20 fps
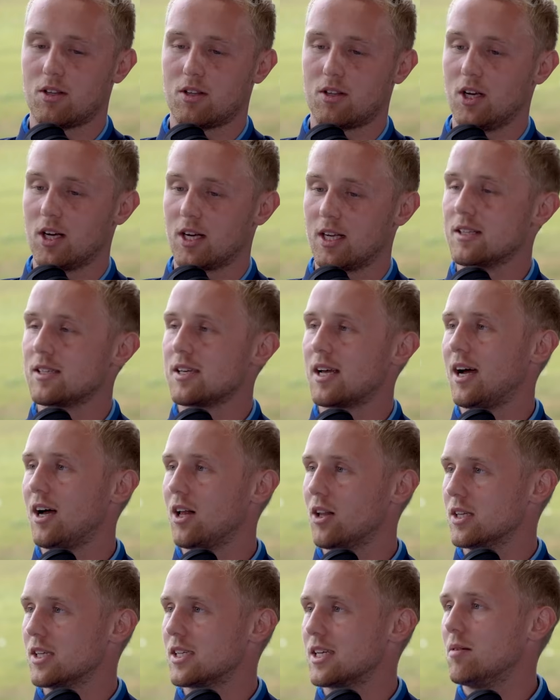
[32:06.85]
You can
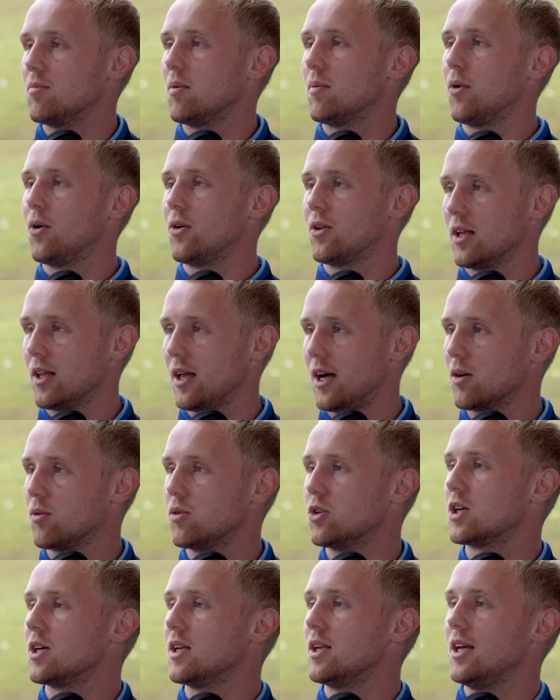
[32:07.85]
tell and see in my body
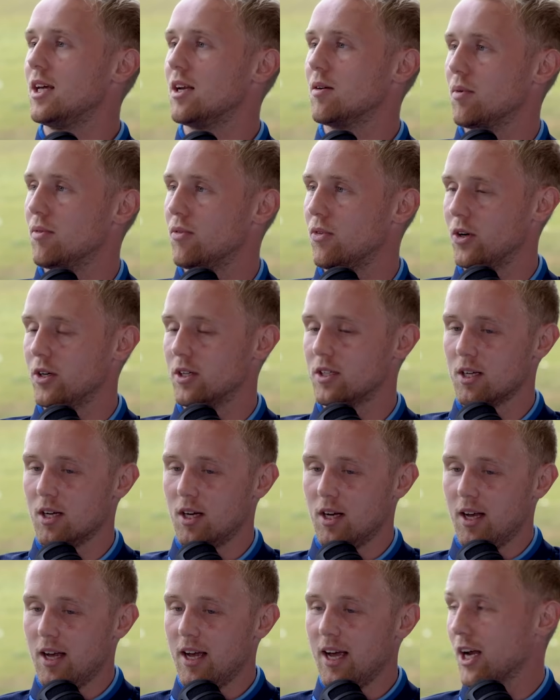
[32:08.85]
language, you can hear in my voice.
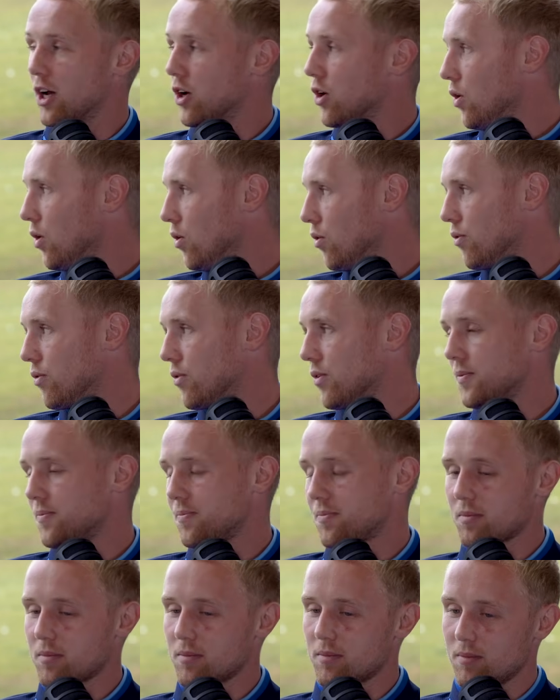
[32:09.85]
In golf,
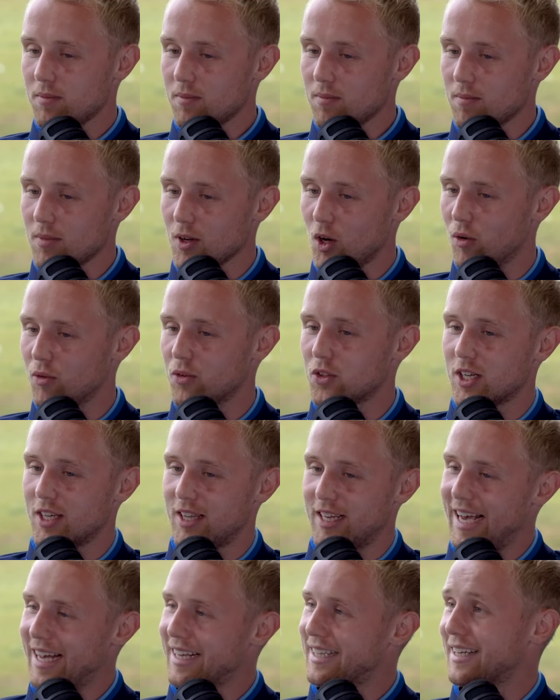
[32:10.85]
obviously
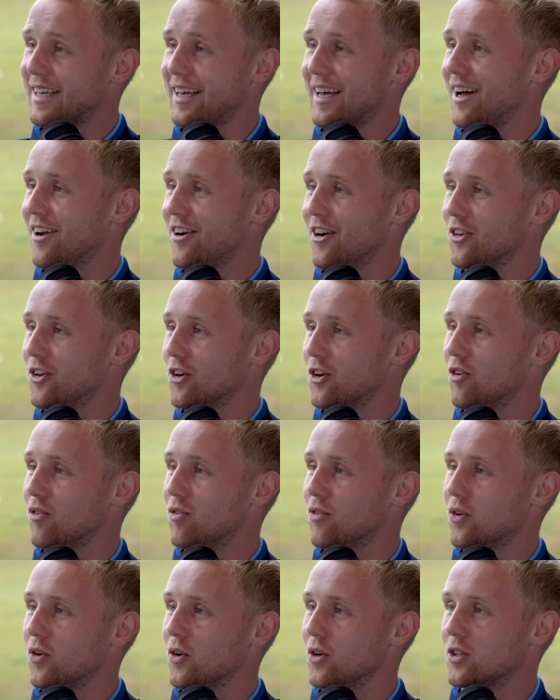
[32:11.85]
the etiquette around the
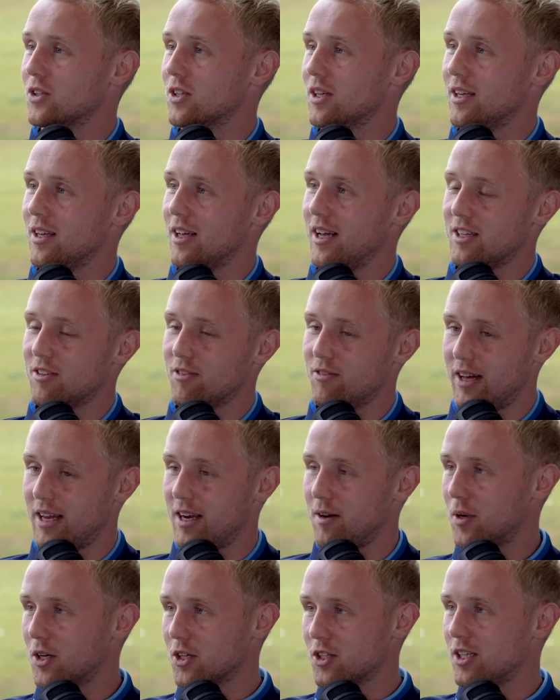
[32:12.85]
golf course, it's
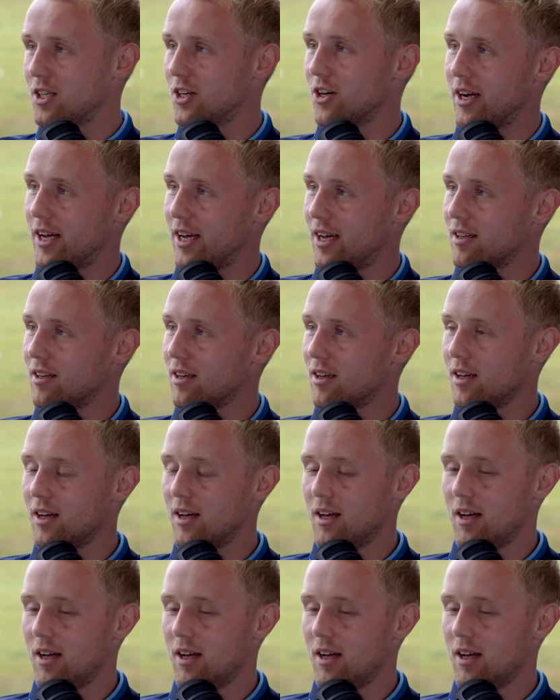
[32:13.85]
very much in your head.